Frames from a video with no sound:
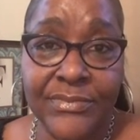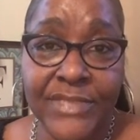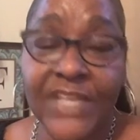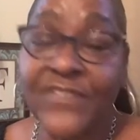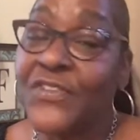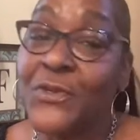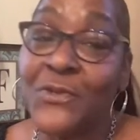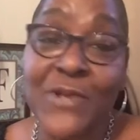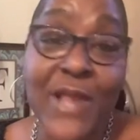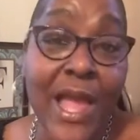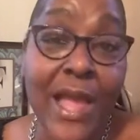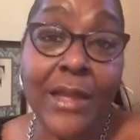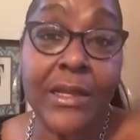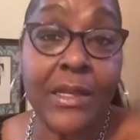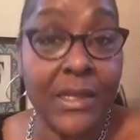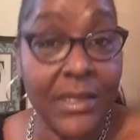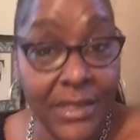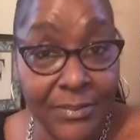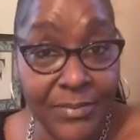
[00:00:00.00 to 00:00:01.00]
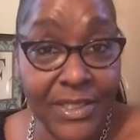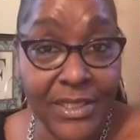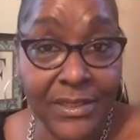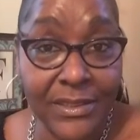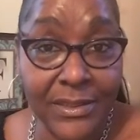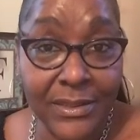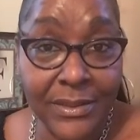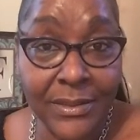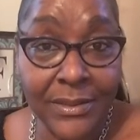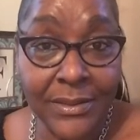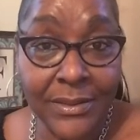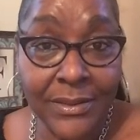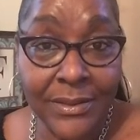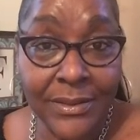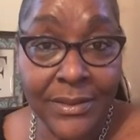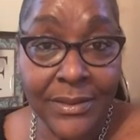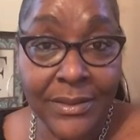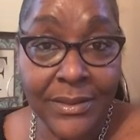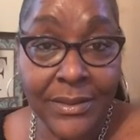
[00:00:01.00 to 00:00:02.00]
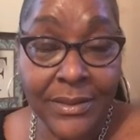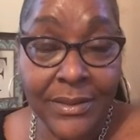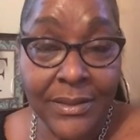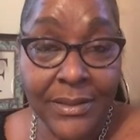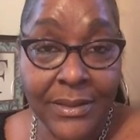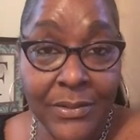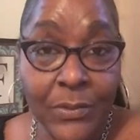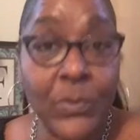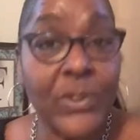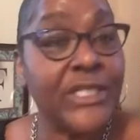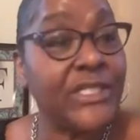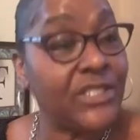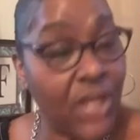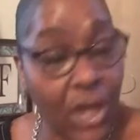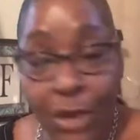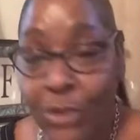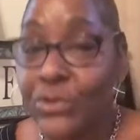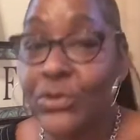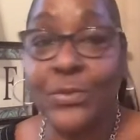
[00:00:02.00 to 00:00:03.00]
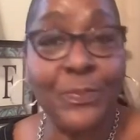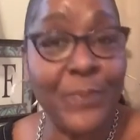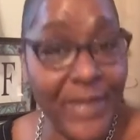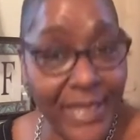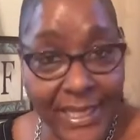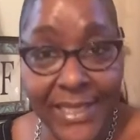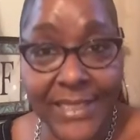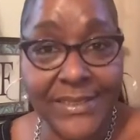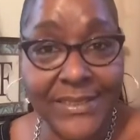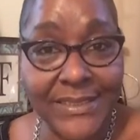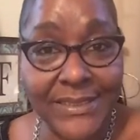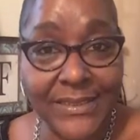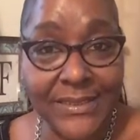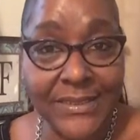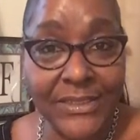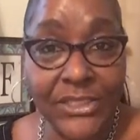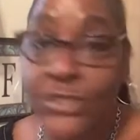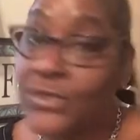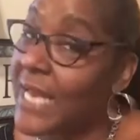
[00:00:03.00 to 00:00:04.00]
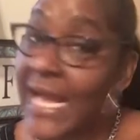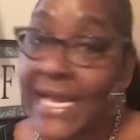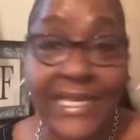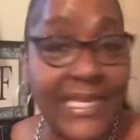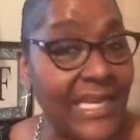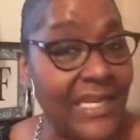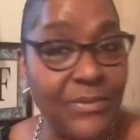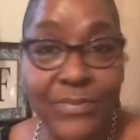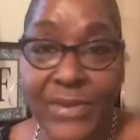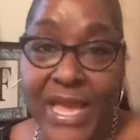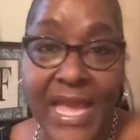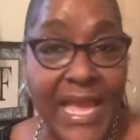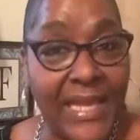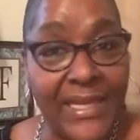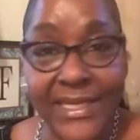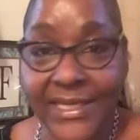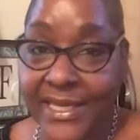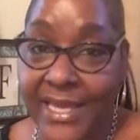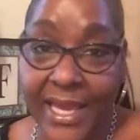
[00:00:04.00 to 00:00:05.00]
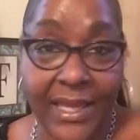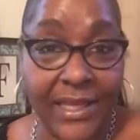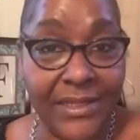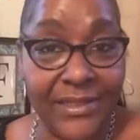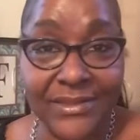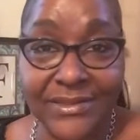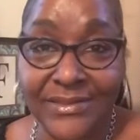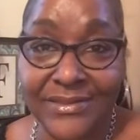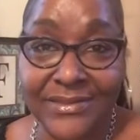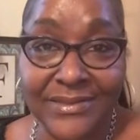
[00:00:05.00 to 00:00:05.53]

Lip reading: If you're not coming with total peace, you're not getting behind the gate.